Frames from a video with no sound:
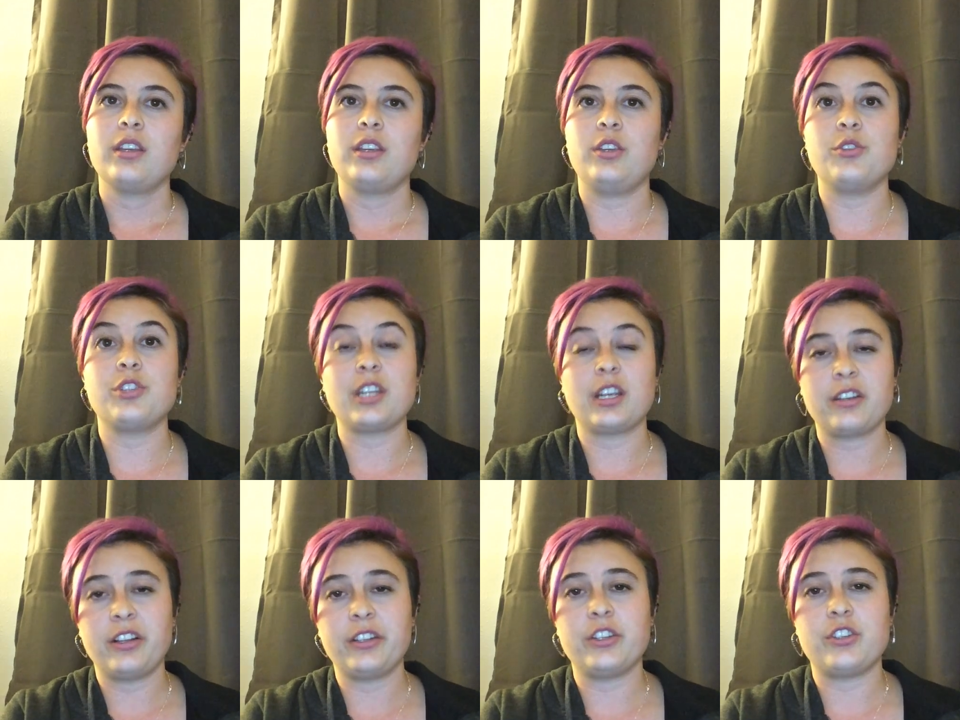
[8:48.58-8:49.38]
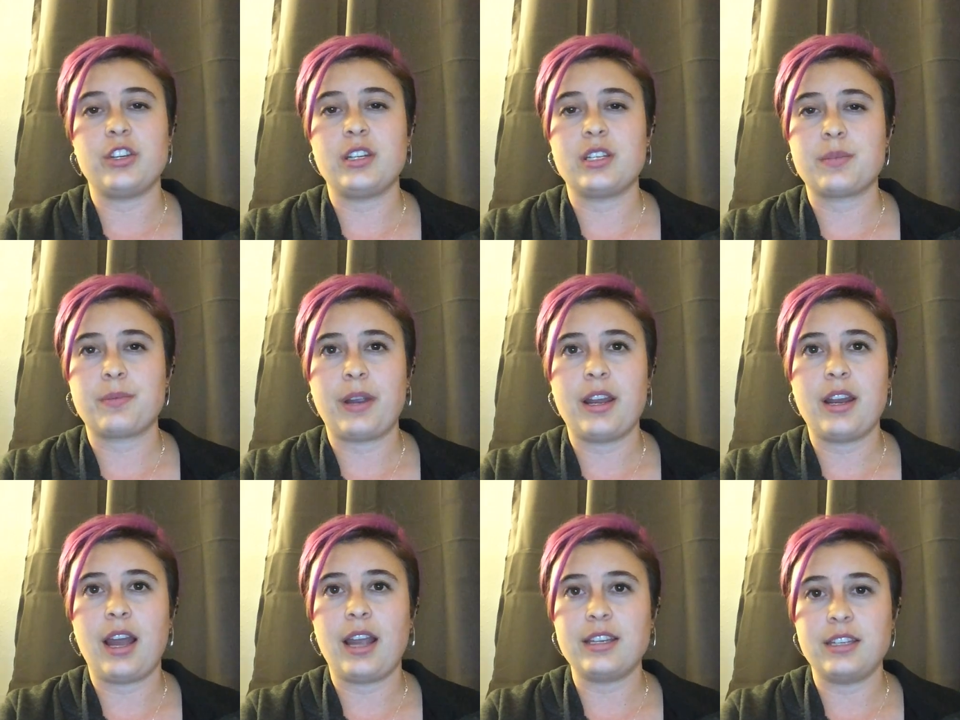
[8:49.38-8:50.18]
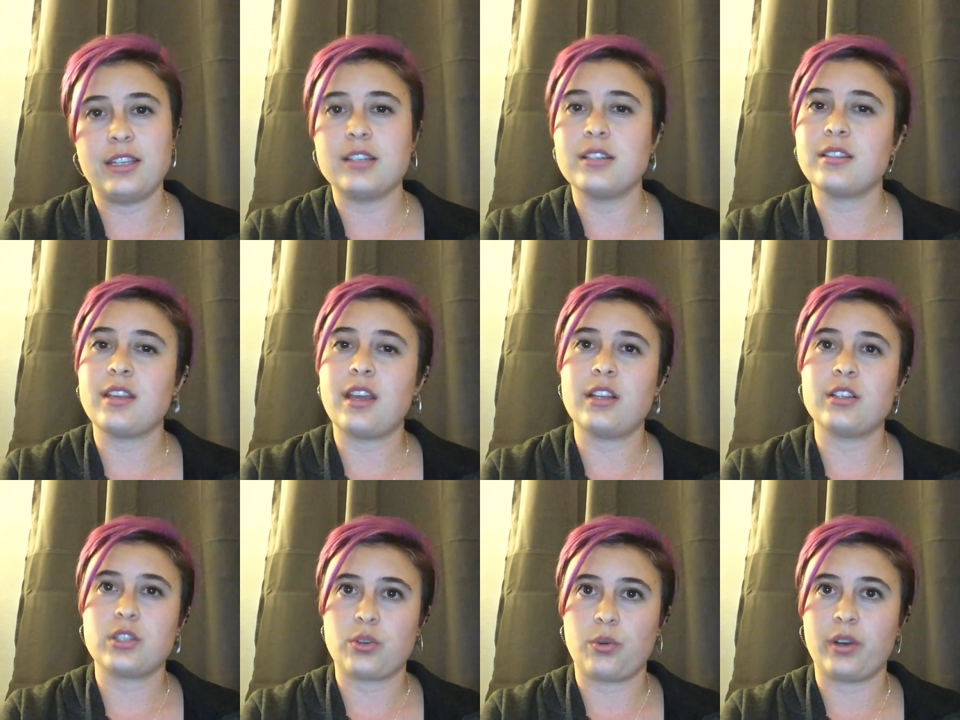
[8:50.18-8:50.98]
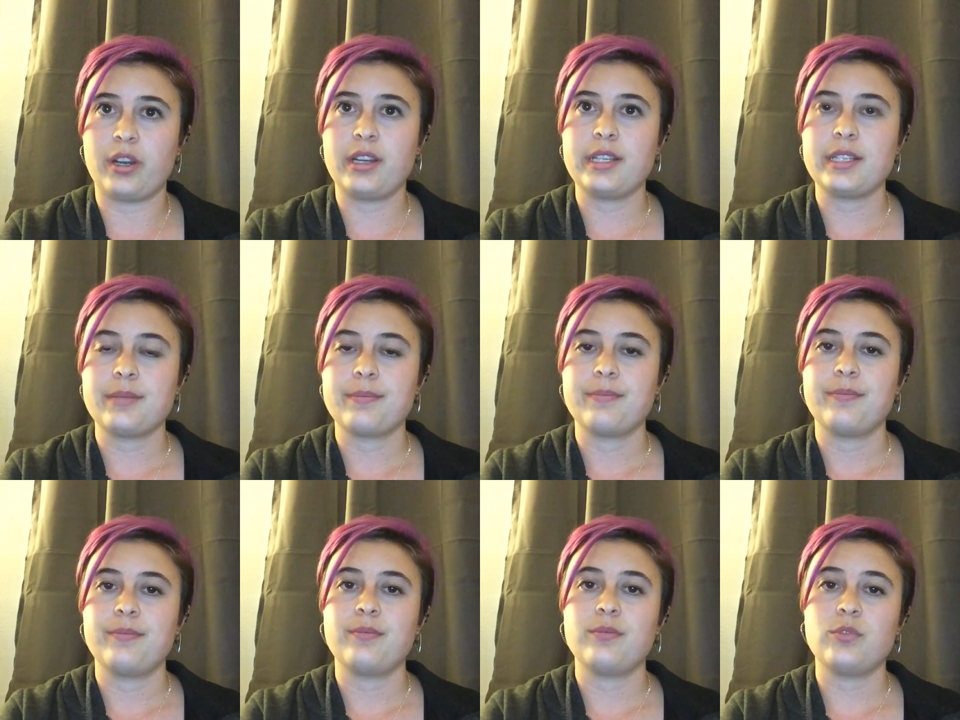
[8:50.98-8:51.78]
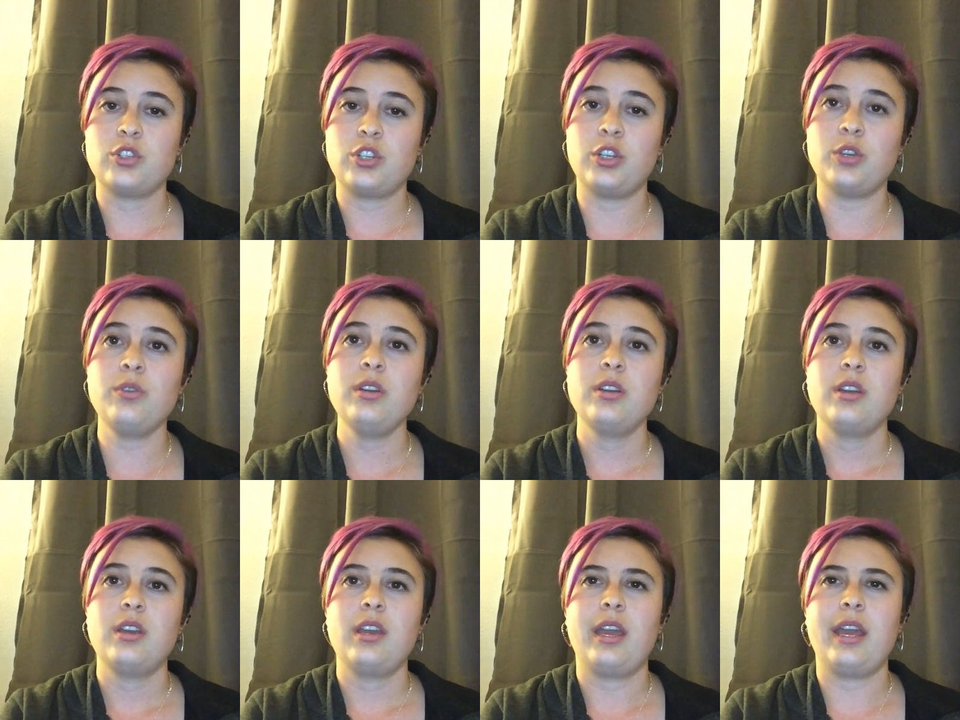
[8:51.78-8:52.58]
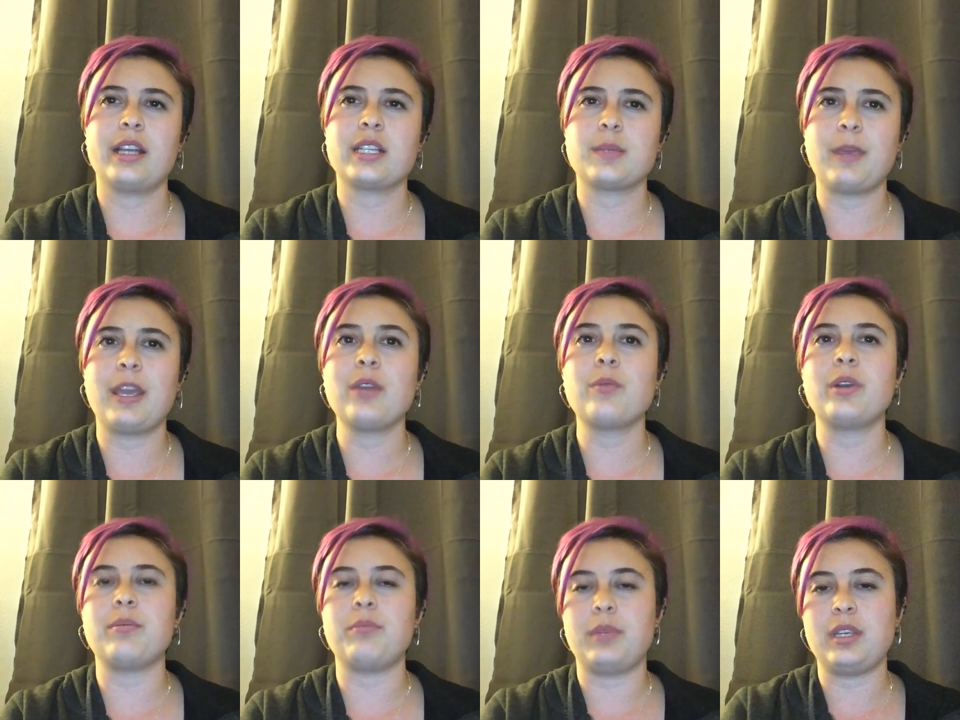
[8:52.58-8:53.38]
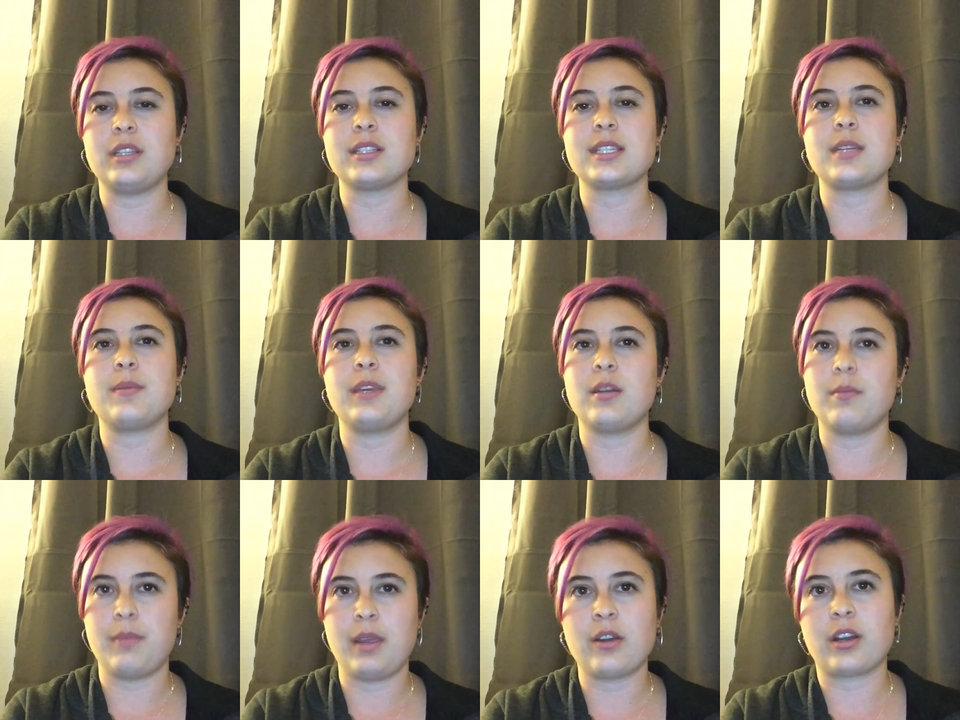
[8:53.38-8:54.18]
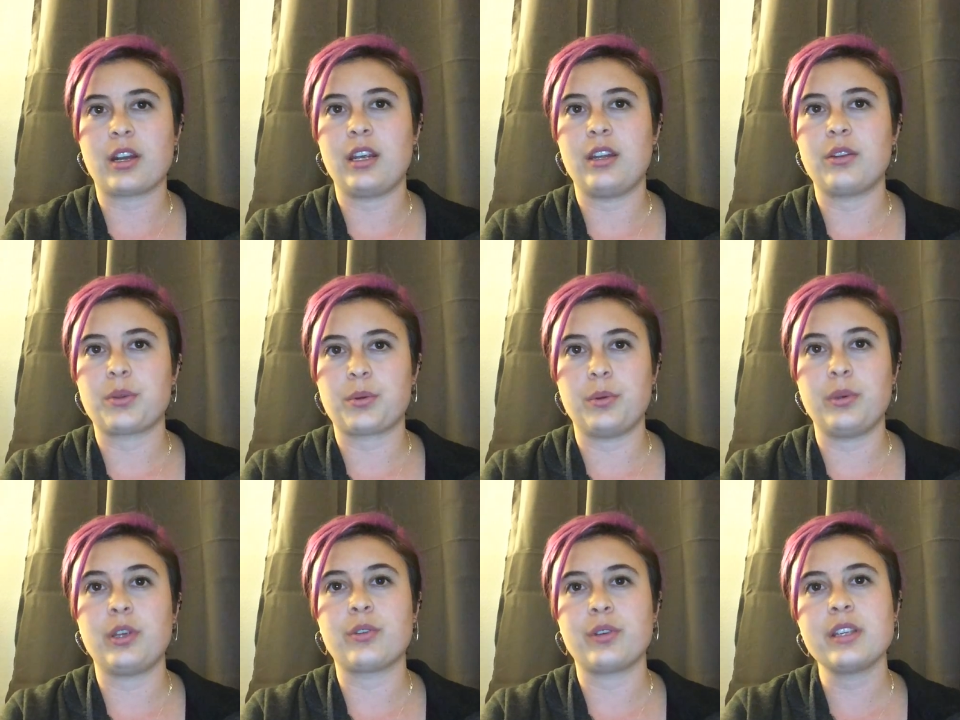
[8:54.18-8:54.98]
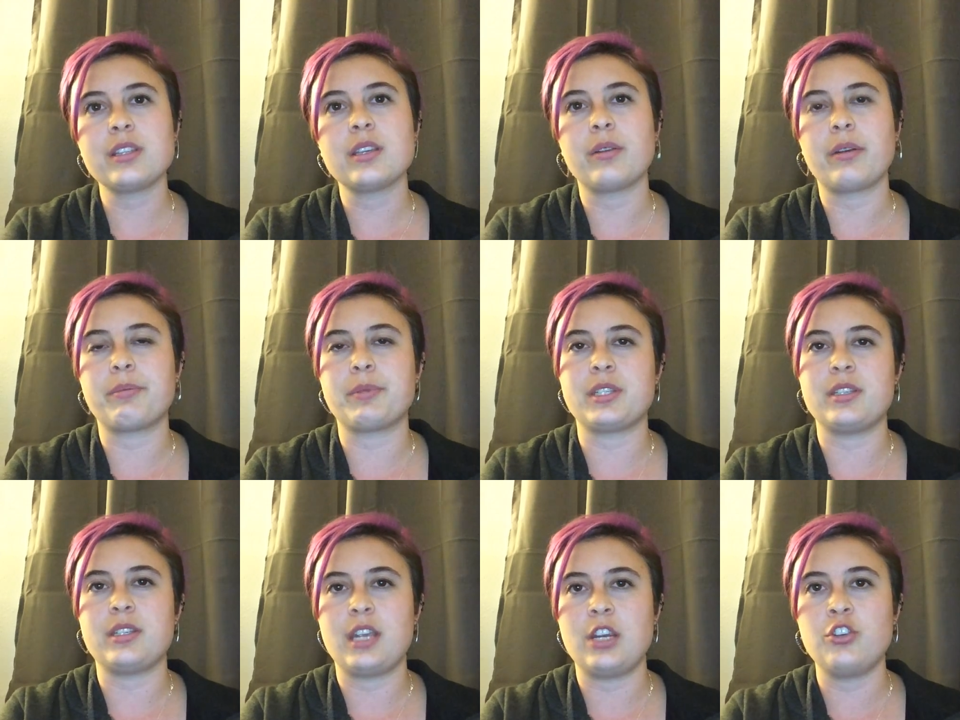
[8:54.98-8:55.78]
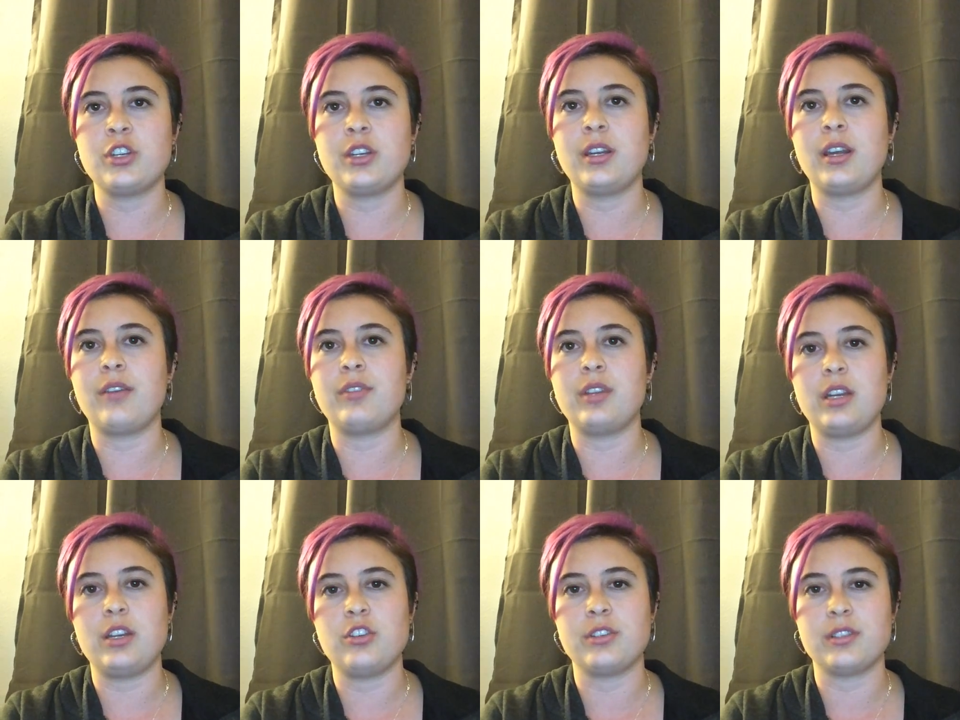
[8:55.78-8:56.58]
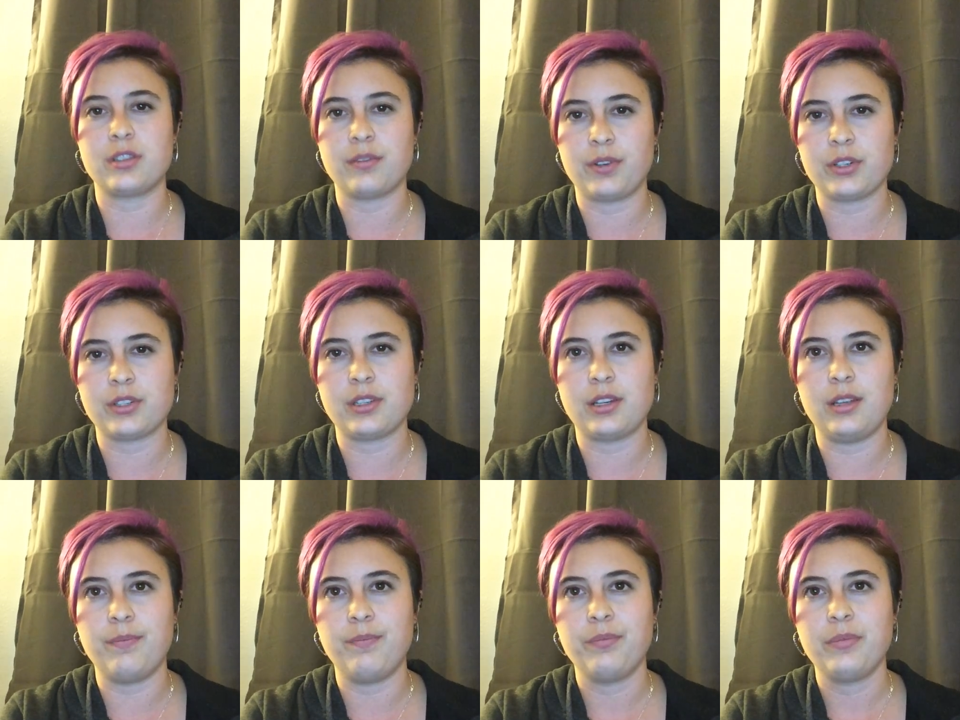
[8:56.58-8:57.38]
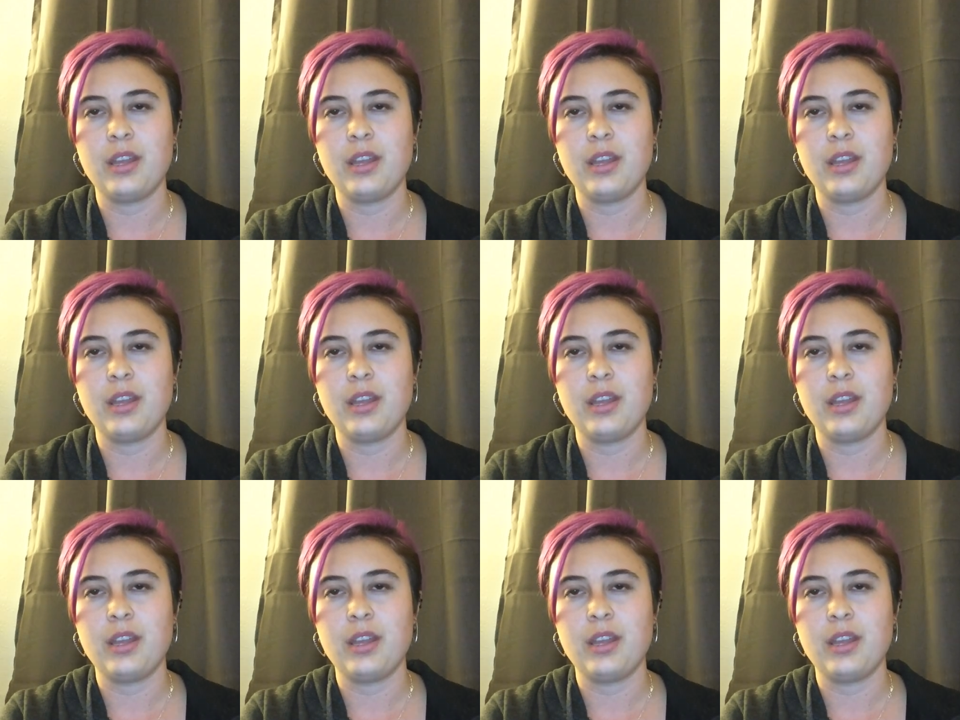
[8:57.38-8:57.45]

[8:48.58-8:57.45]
Use technology to spread ideas and stories. 2. Expand what it means to be an American through increasing representation of the nation's diversity.